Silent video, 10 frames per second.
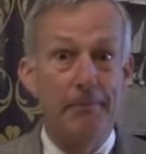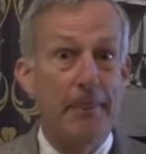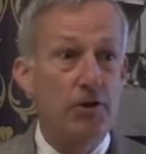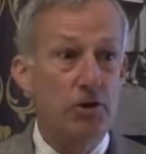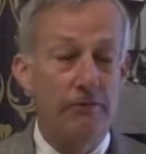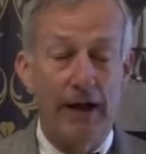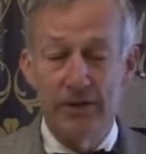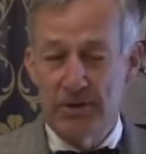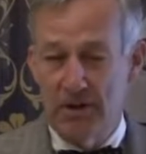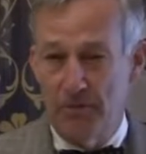She
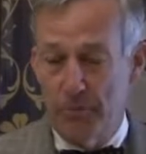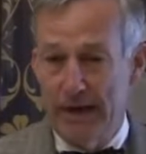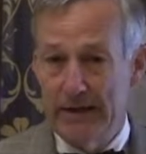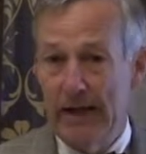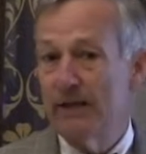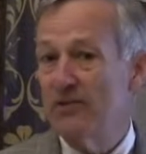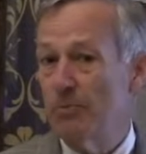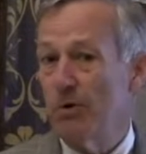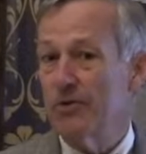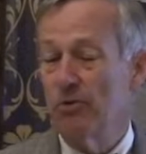finds herself pregnant and gives
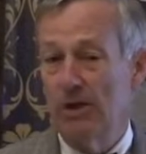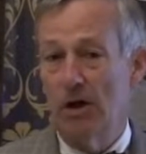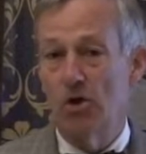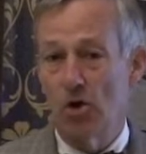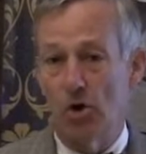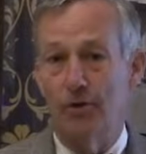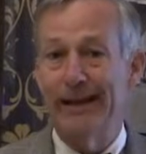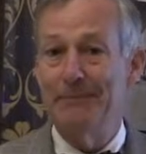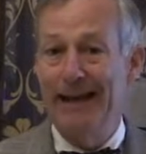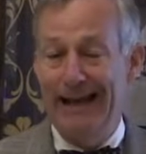birth to a young girl
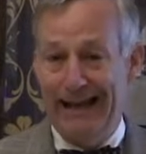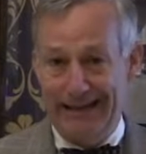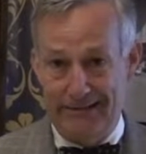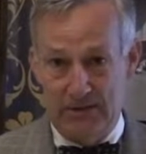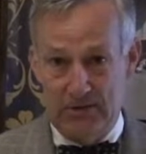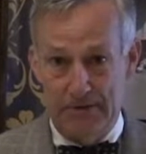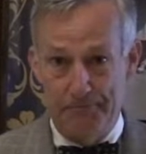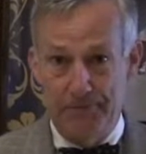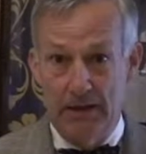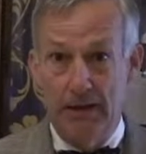named Agnes.
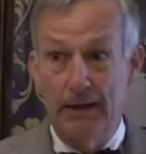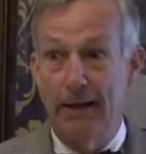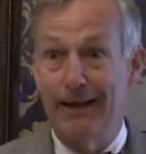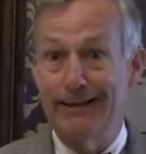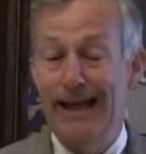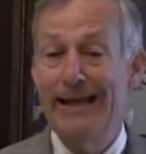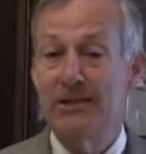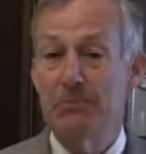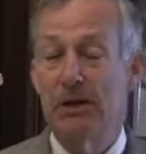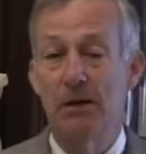And
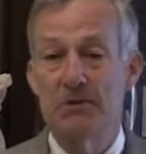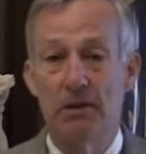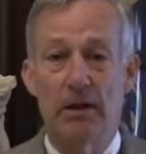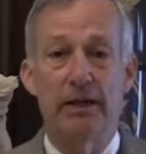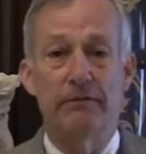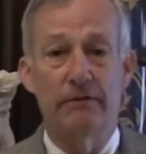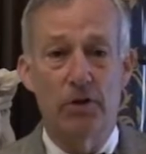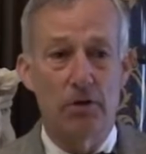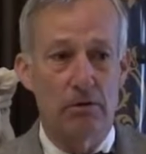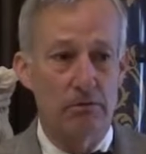Agnes becomes the love
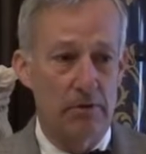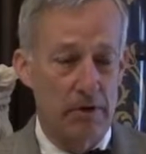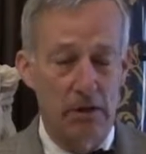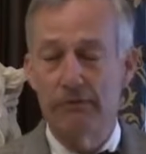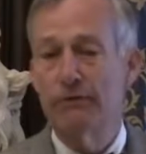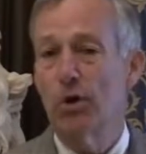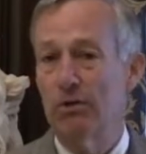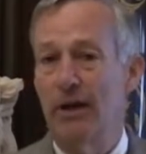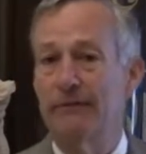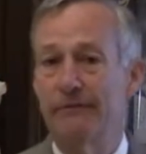of her
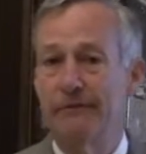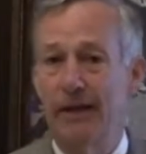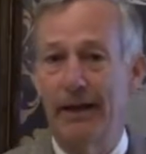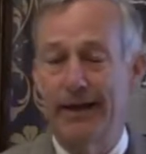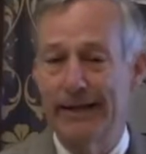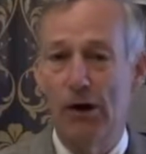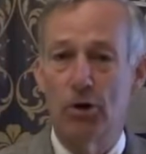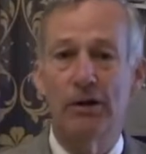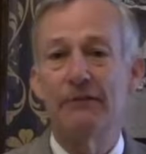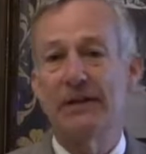life. And now
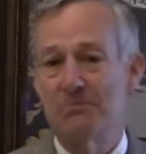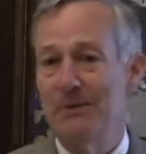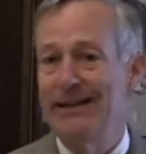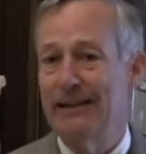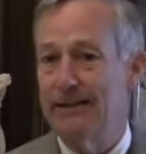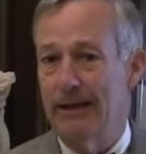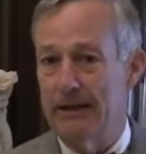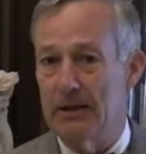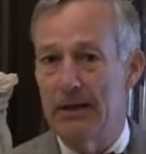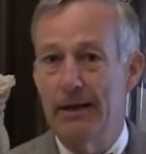her life has meaning
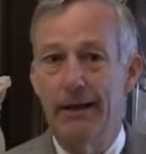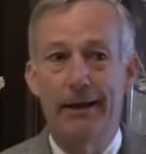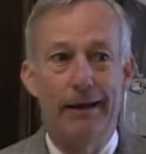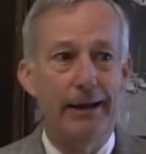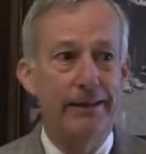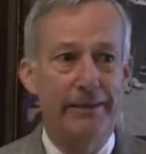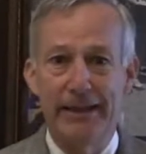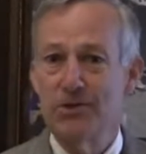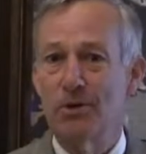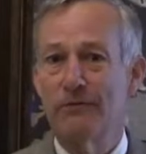again. And
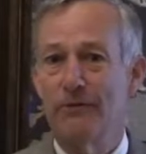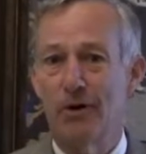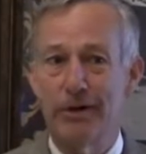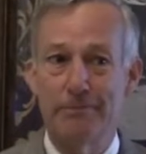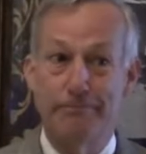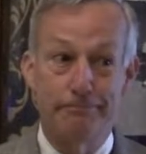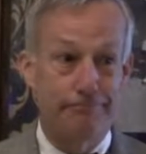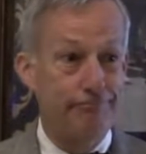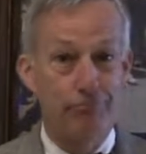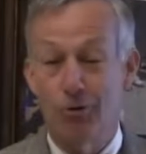things look very
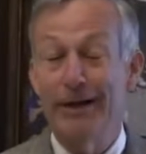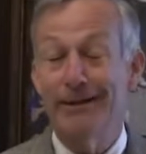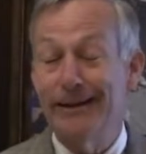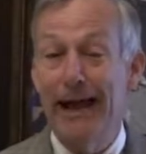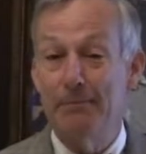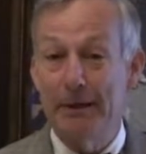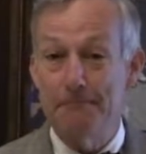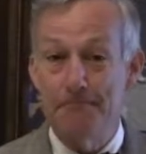bright and happy.